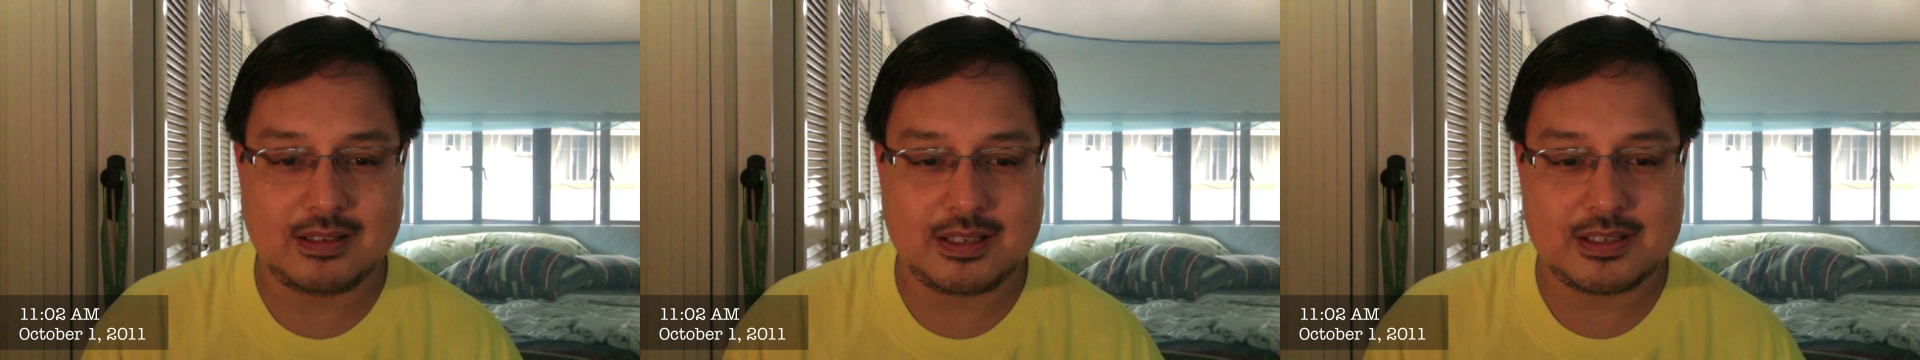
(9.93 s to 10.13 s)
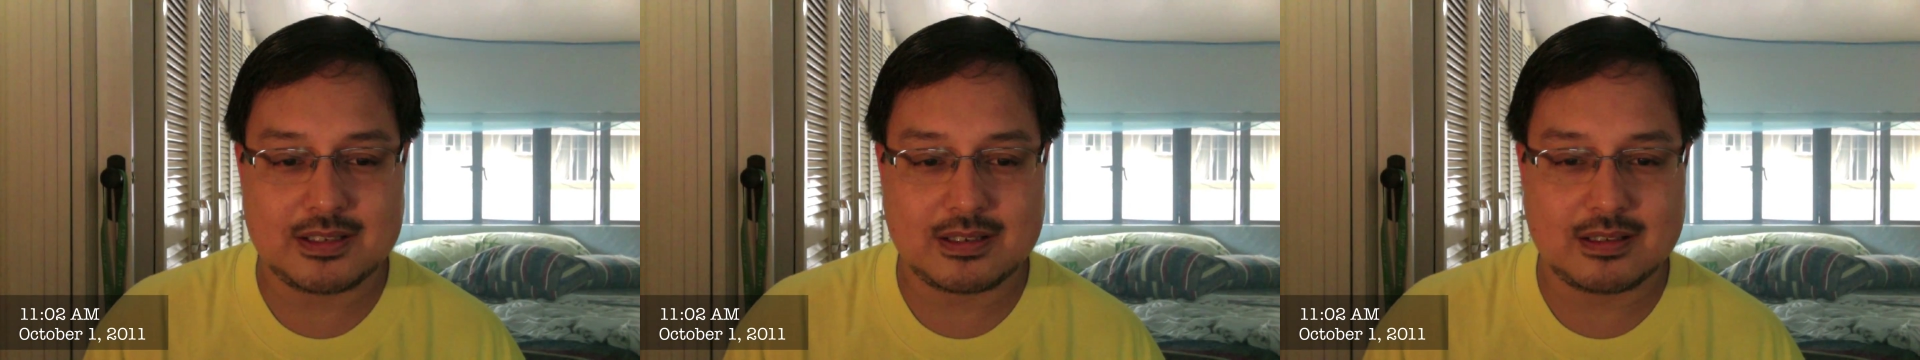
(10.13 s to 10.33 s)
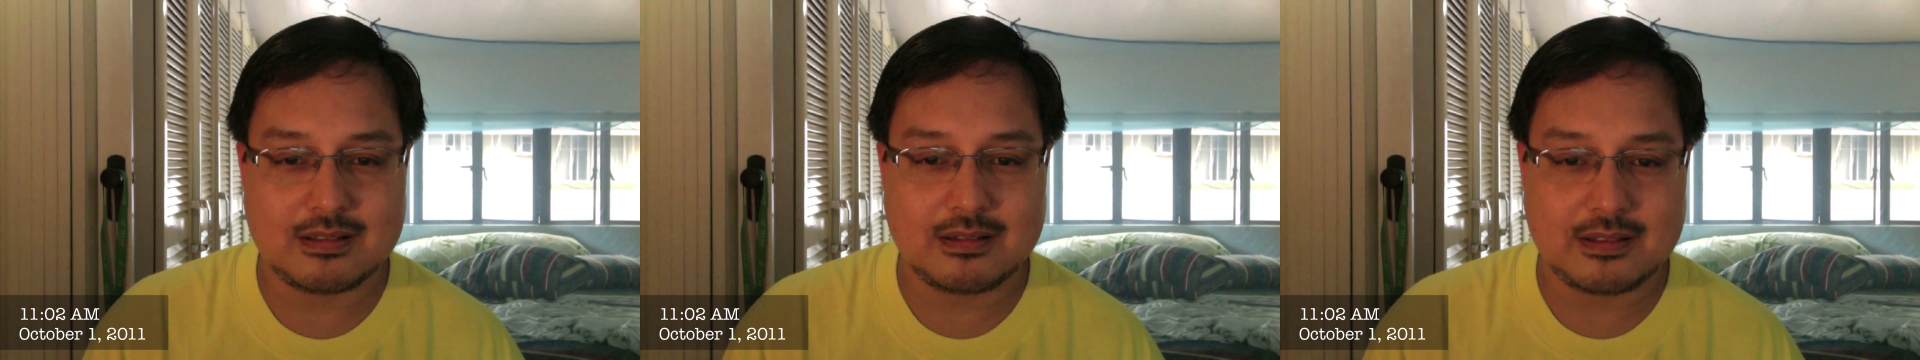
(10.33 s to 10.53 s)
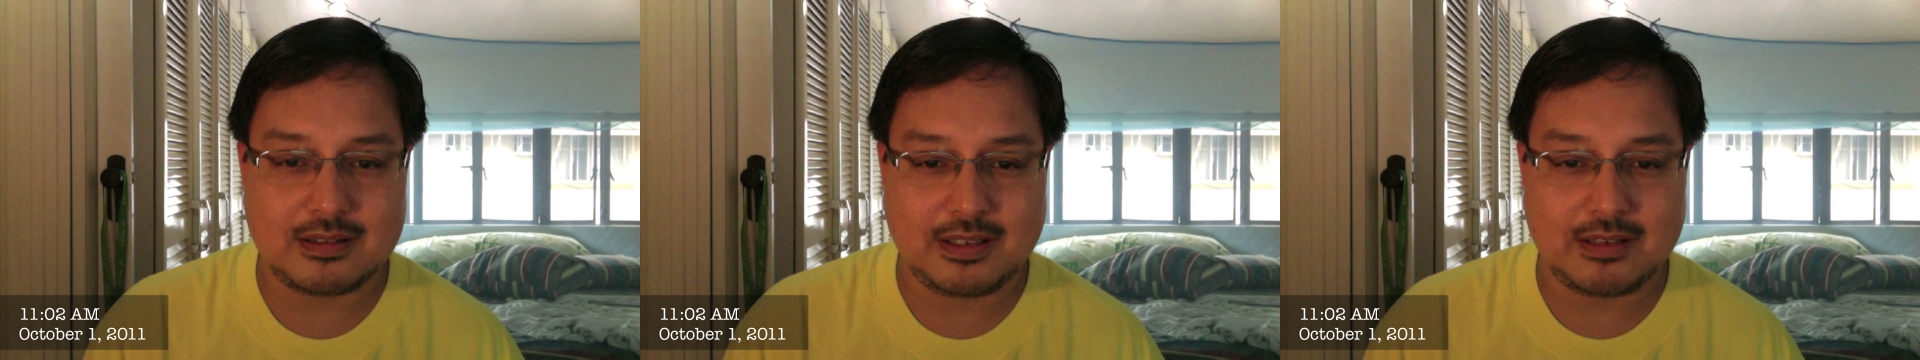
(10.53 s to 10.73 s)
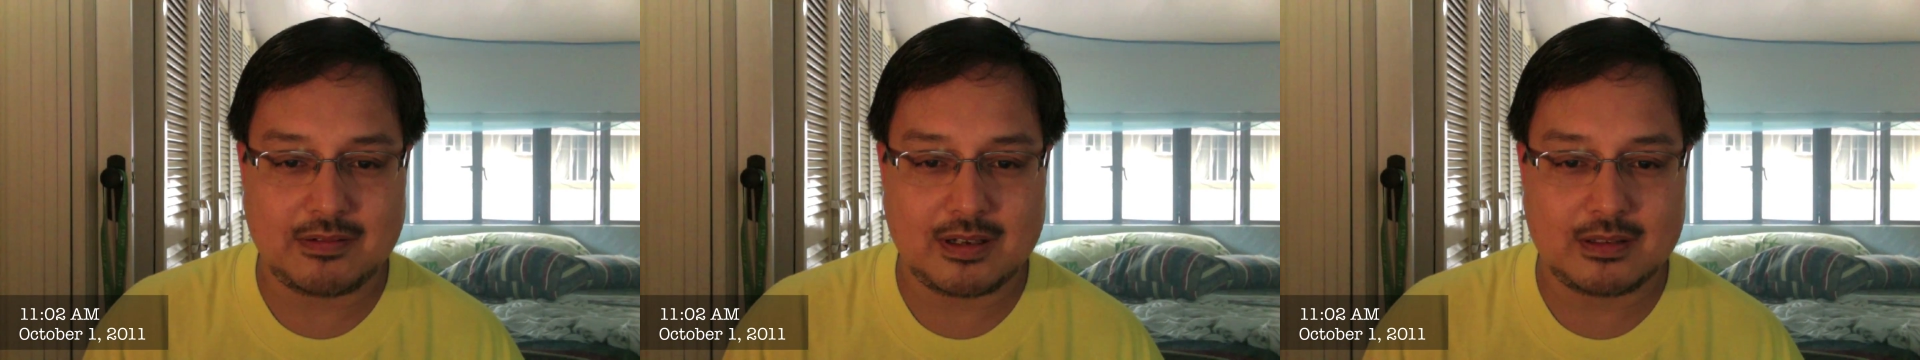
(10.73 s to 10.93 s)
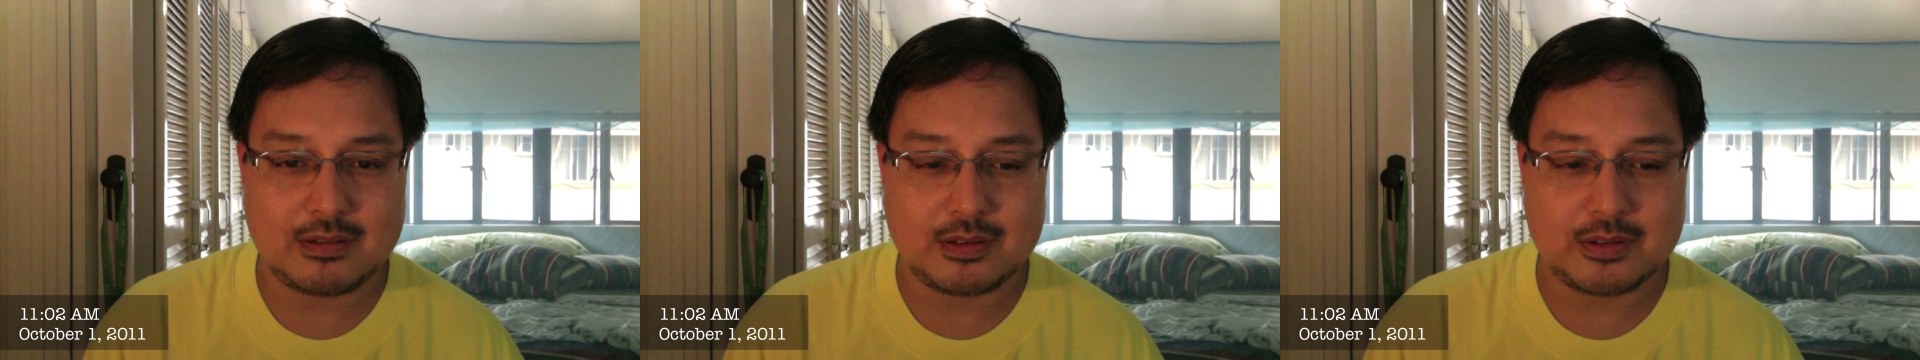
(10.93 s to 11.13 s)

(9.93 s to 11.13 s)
It's currently around